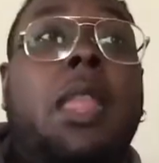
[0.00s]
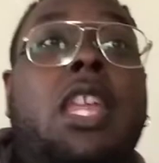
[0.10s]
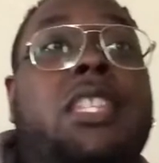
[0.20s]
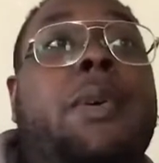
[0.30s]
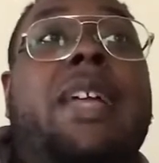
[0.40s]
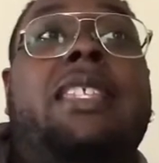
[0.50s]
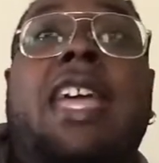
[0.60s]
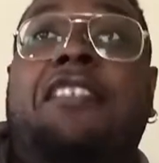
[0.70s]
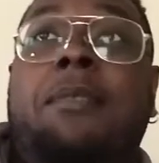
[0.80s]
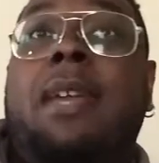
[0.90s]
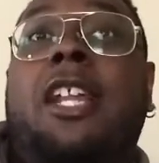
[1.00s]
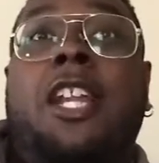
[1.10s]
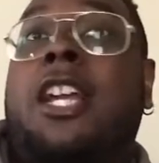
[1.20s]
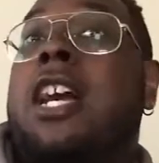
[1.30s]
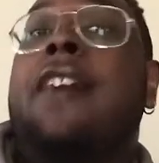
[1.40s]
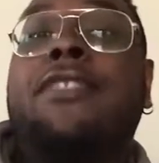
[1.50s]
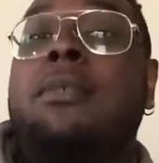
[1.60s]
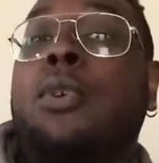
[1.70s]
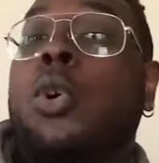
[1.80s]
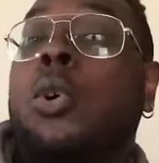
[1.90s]
So it's definitely been an
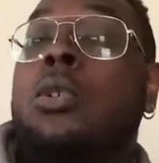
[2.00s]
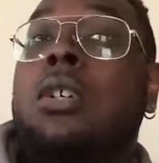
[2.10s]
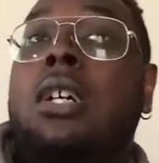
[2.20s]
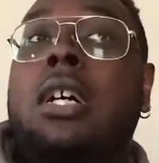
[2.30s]
uncomfortable